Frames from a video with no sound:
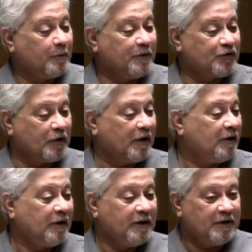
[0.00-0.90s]
We saw
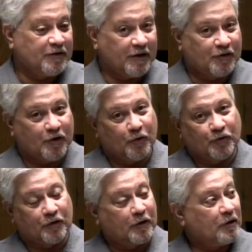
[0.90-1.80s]
St.
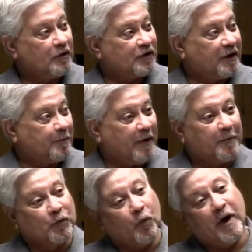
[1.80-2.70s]
Joe's girls get
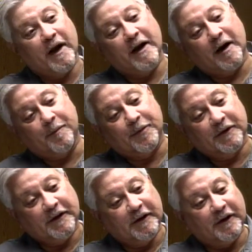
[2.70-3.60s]
bumped way up
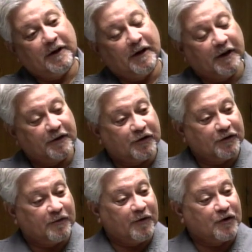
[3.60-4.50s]
to
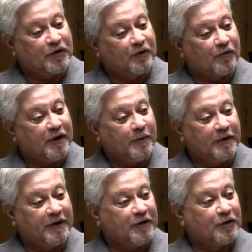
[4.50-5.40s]
Division 3
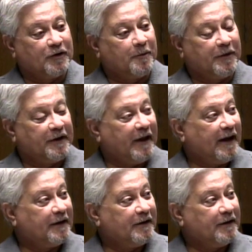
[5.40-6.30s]
when they shouldn't have been
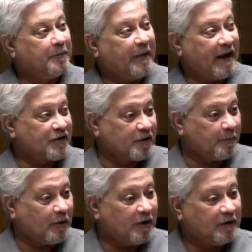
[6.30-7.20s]
that in
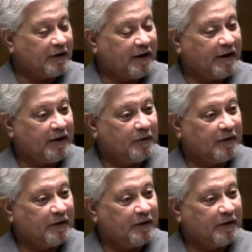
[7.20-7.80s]
basketball. And